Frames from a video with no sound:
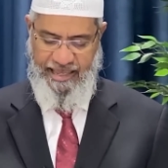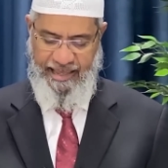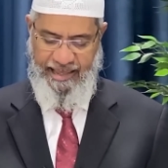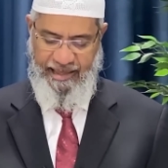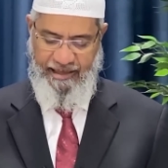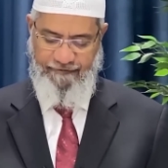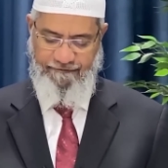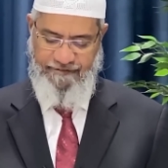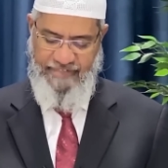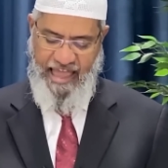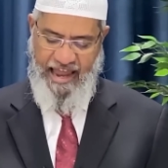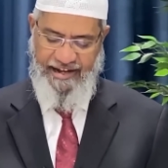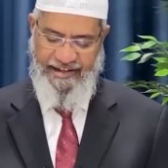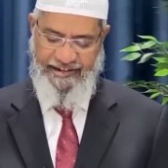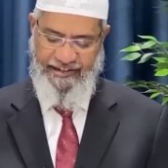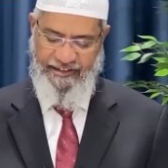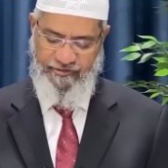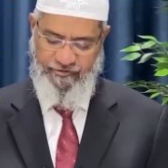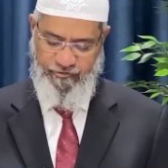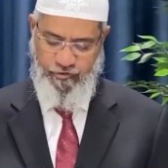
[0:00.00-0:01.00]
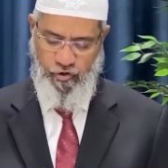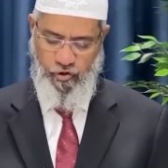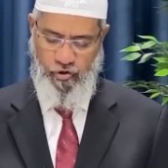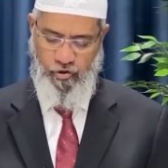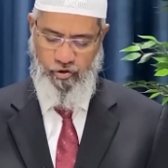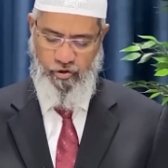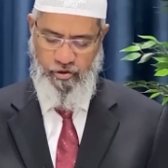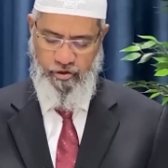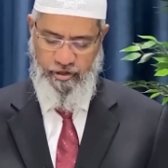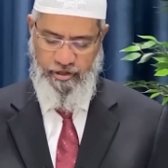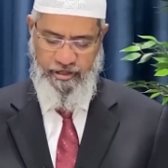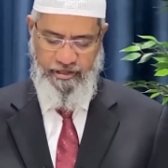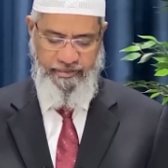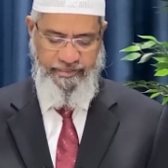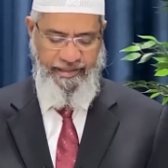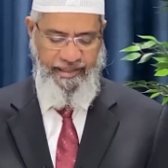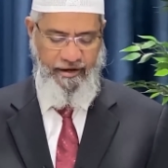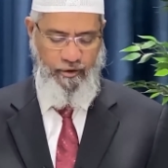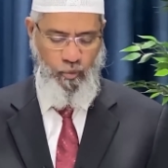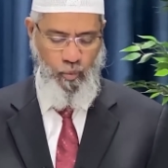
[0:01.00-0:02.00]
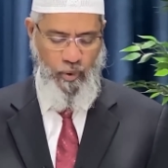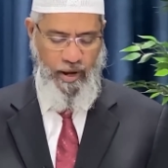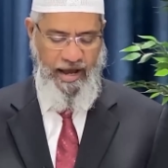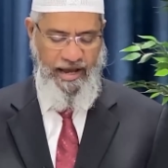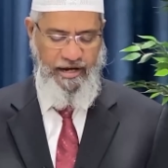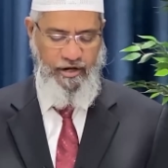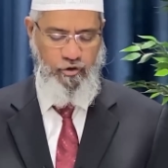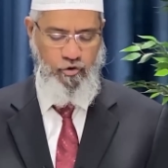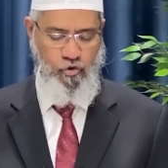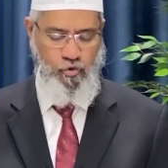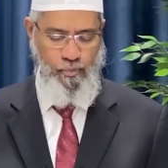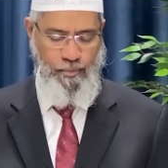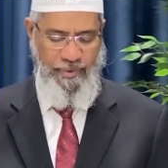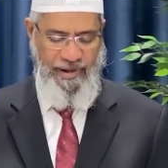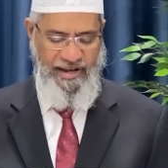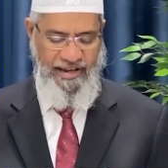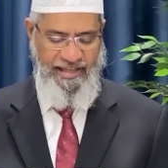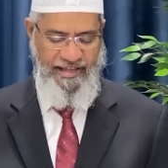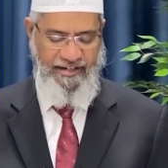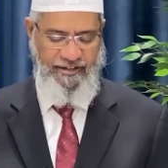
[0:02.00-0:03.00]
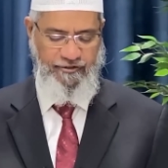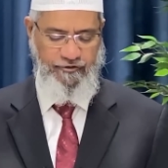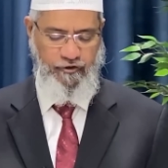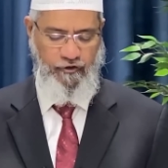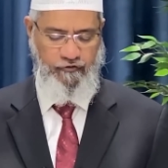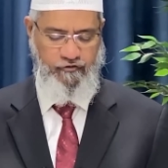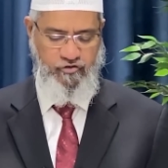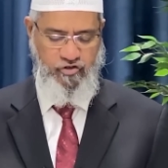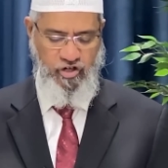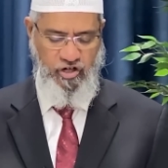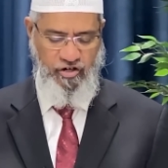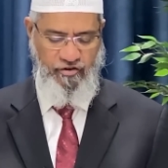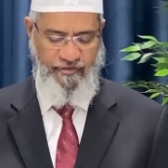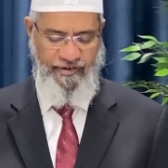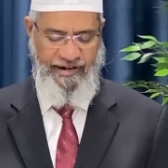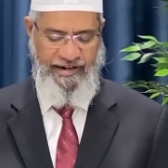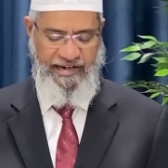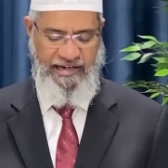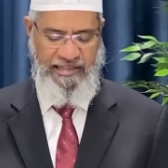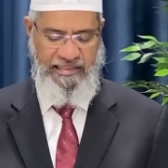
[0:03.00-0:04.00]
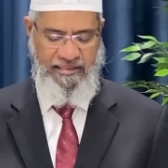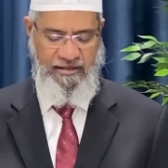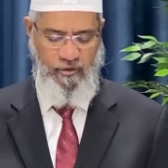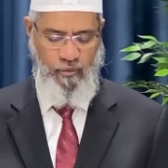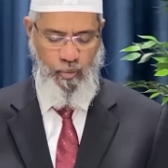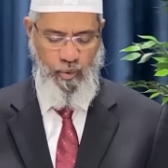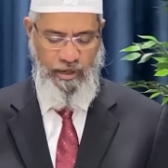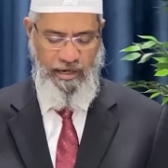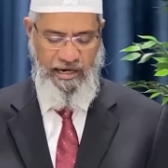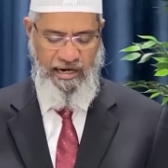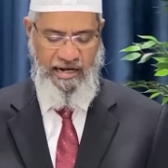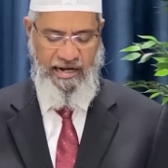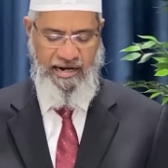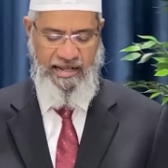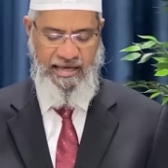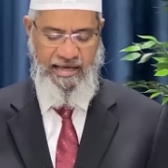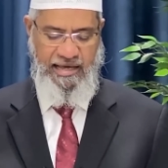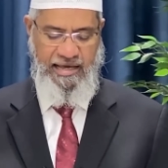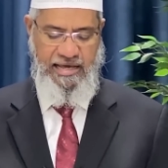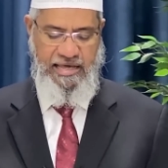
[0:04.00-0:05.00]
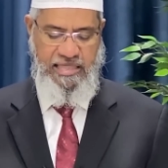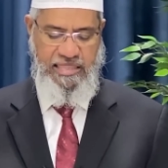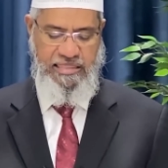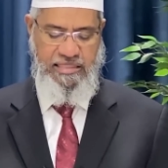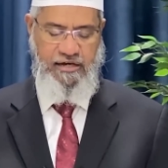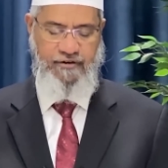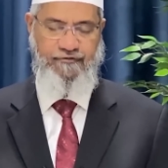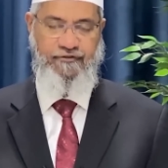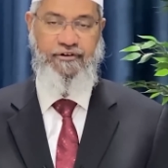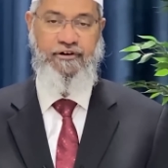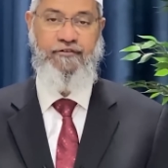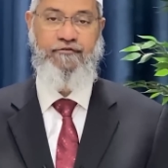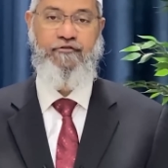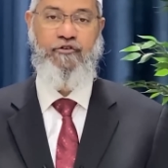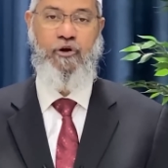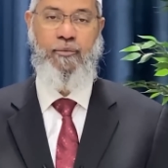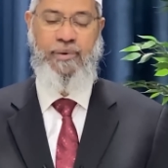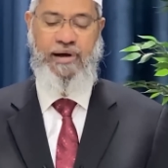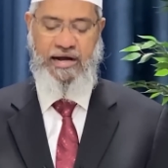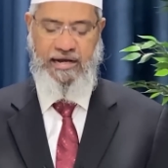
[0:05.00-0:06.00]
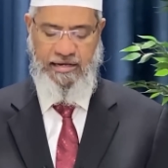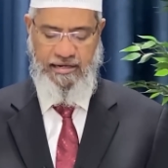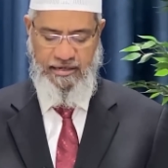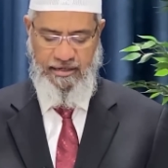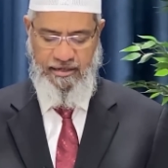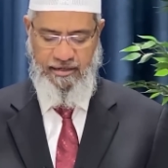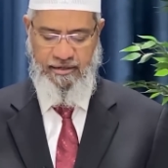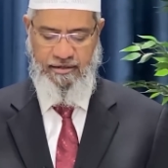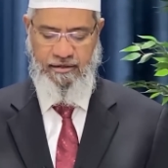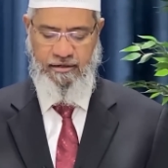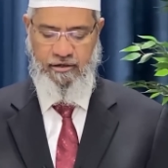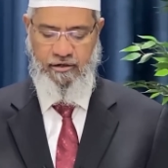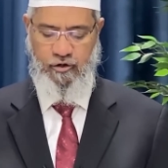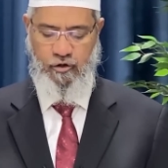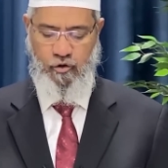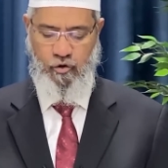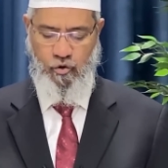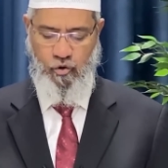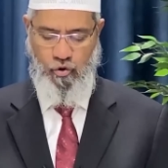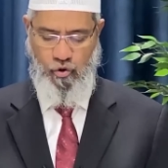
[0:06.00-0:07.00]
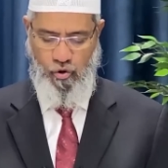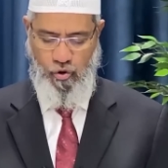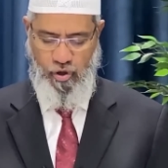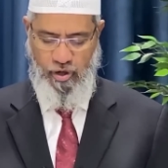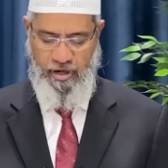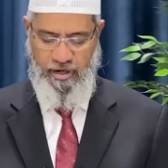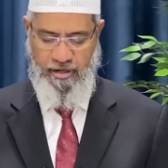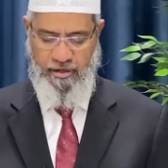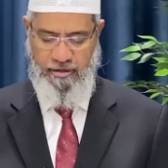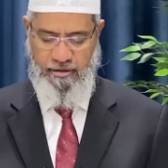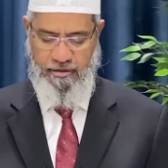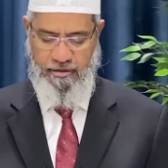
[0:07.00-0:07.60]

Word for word: If that is so, then why do millions of children in the world suffer from hunger, cold,